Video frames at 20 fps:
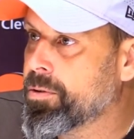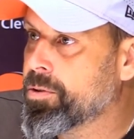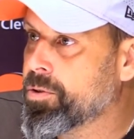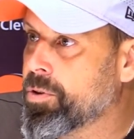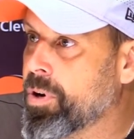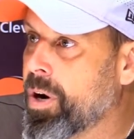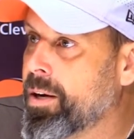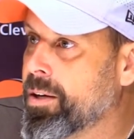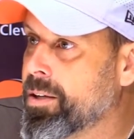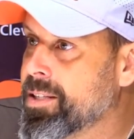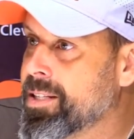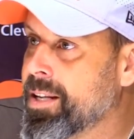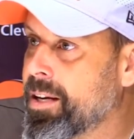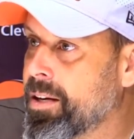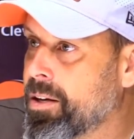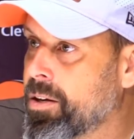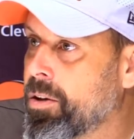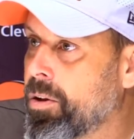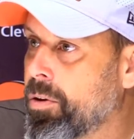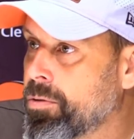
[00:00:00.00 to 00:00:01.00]
try to
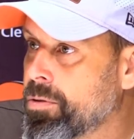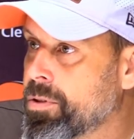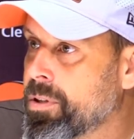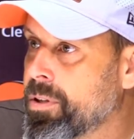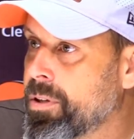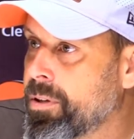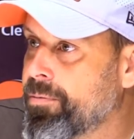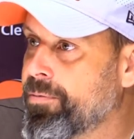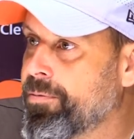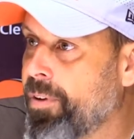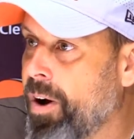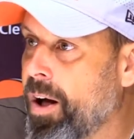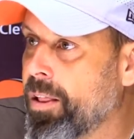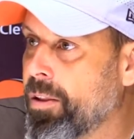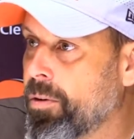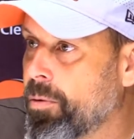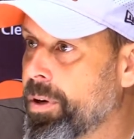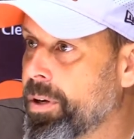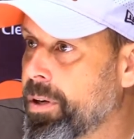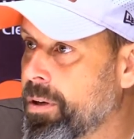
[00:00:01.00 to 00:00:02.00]
stay closely
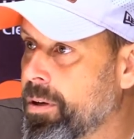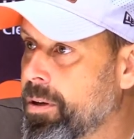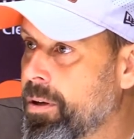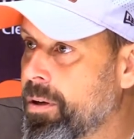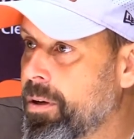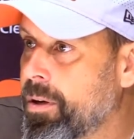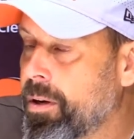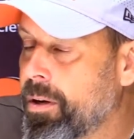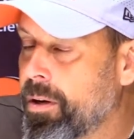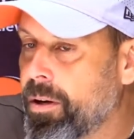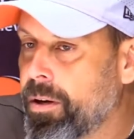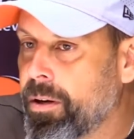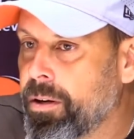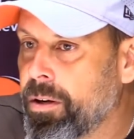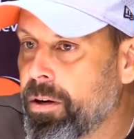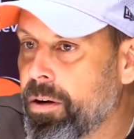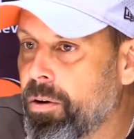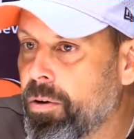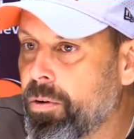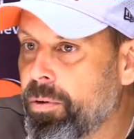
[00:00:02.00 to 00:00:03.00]
following,
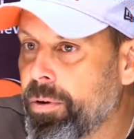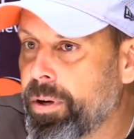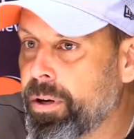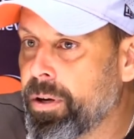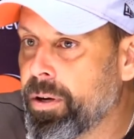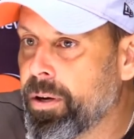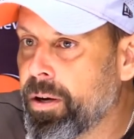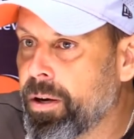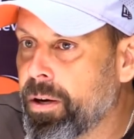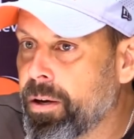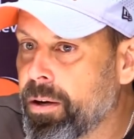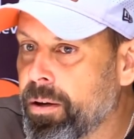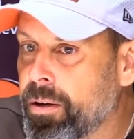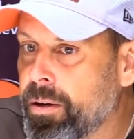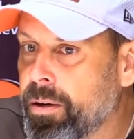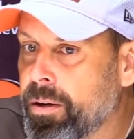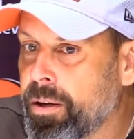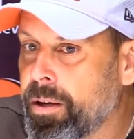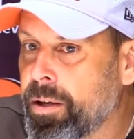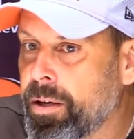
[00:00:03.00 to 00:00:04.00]
you know,
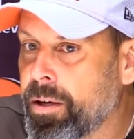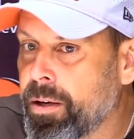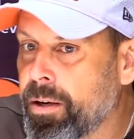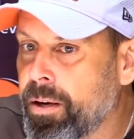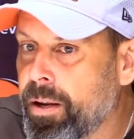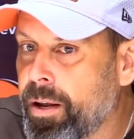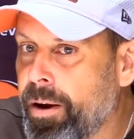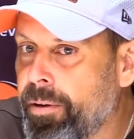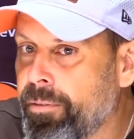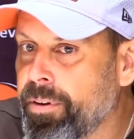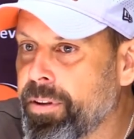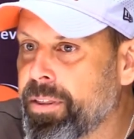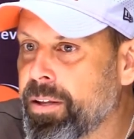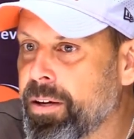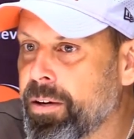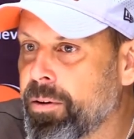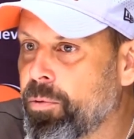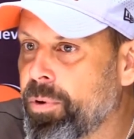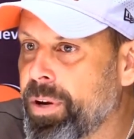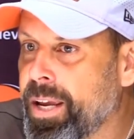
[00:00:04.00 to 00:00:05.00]
and
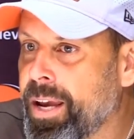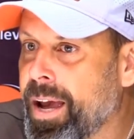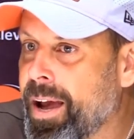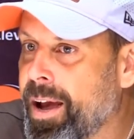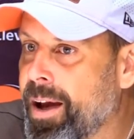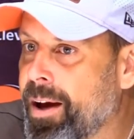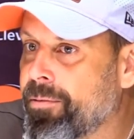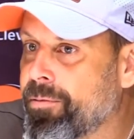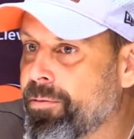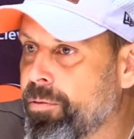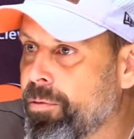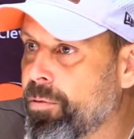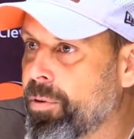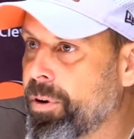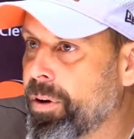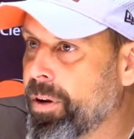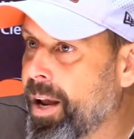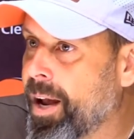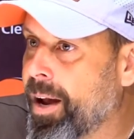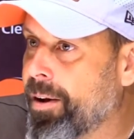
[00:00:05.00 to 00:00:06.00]
everything we have
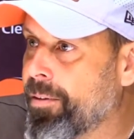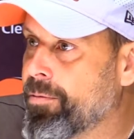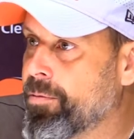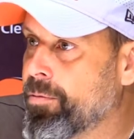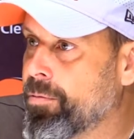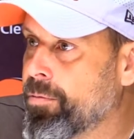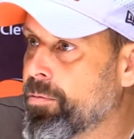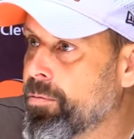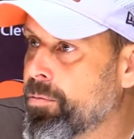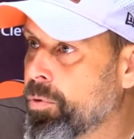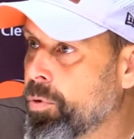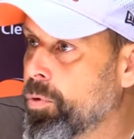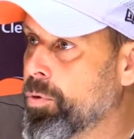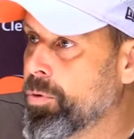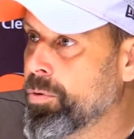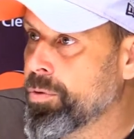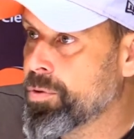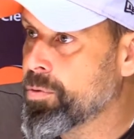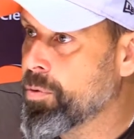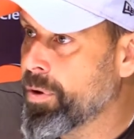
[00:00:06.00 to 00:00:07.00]

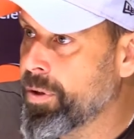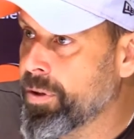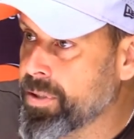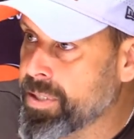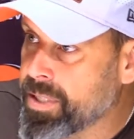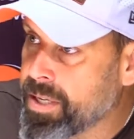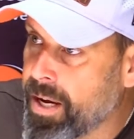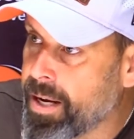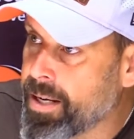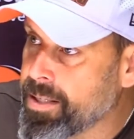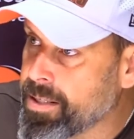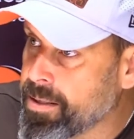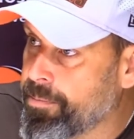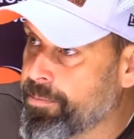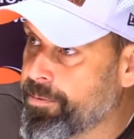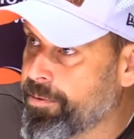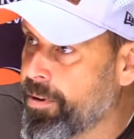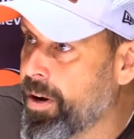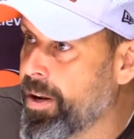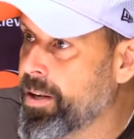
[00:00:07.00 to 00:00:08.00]
rules, whether it's guys
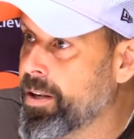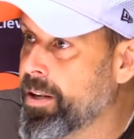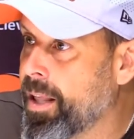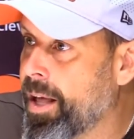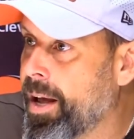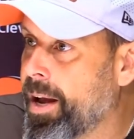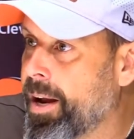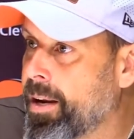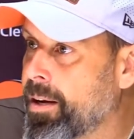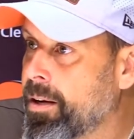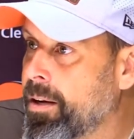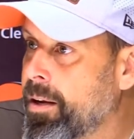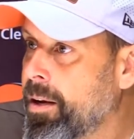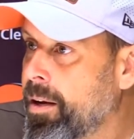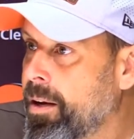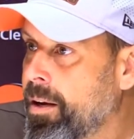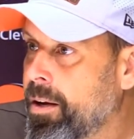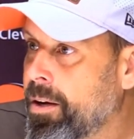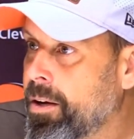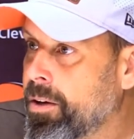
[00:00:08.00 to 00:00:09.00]
up front, line,
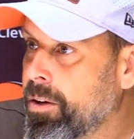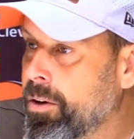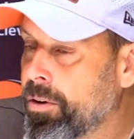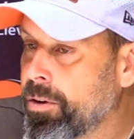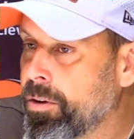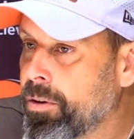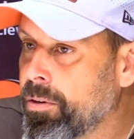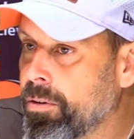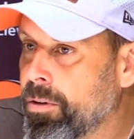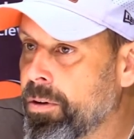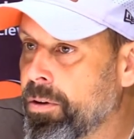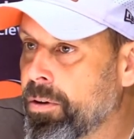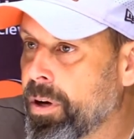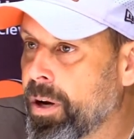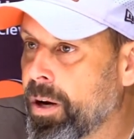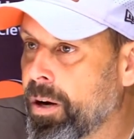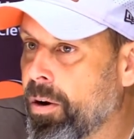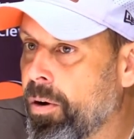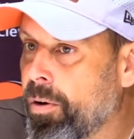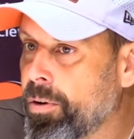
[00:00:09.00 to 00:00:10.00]
you know, you
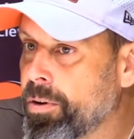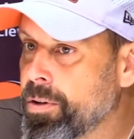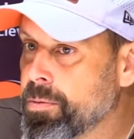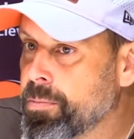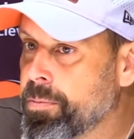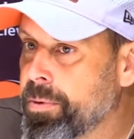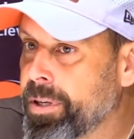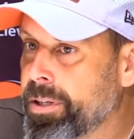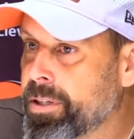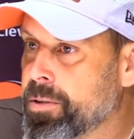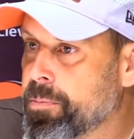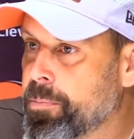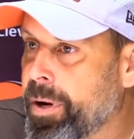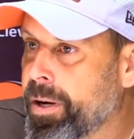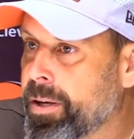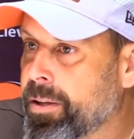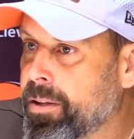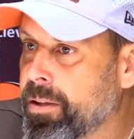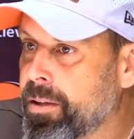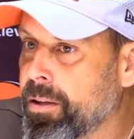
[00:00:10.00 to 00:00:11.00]
got to always be
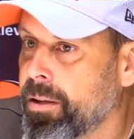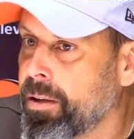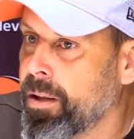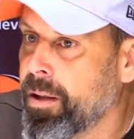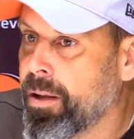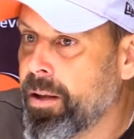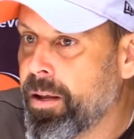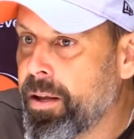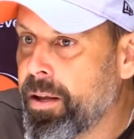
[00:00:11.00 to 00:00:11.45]
expecting